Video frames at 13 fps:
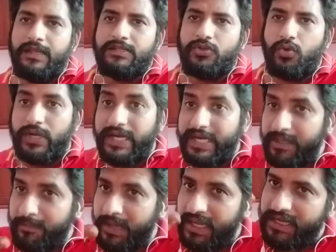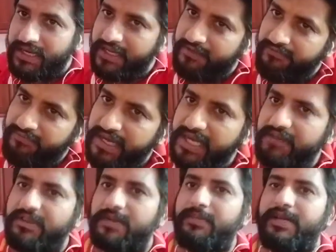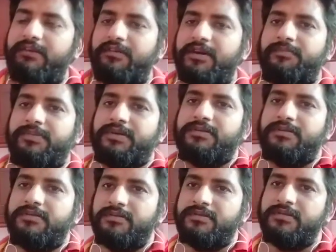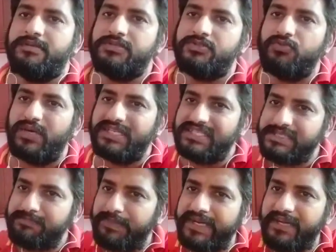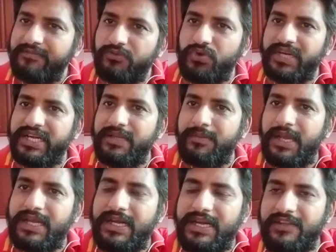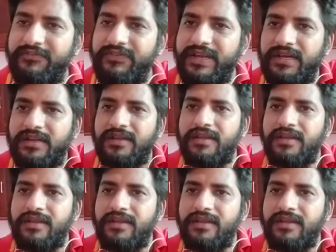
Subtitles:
Rotating magnetic field will be developed. So what is the speed of rotating magnetic field?